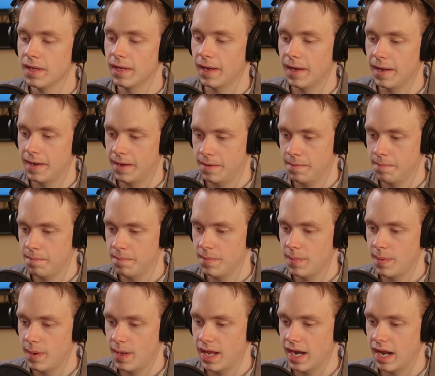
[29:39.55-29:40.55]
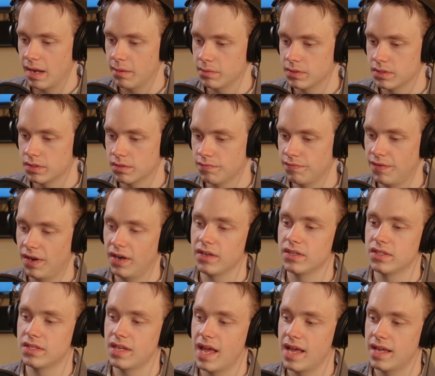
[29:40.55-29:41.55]
And I was very
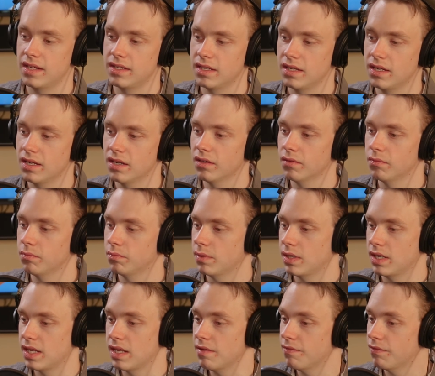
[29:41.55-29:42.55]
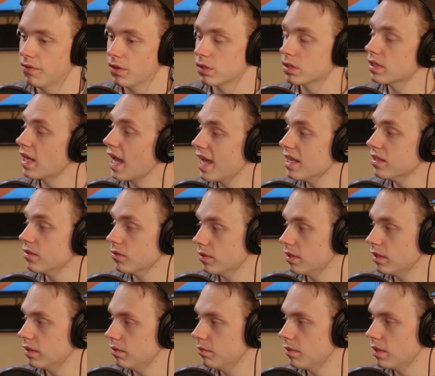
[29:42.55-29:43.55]
sad to hear when he first canceled
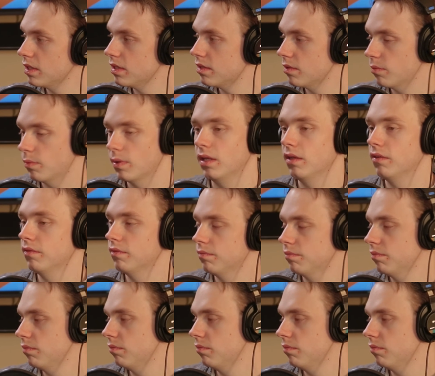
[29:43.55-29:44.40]
it, when he said, well,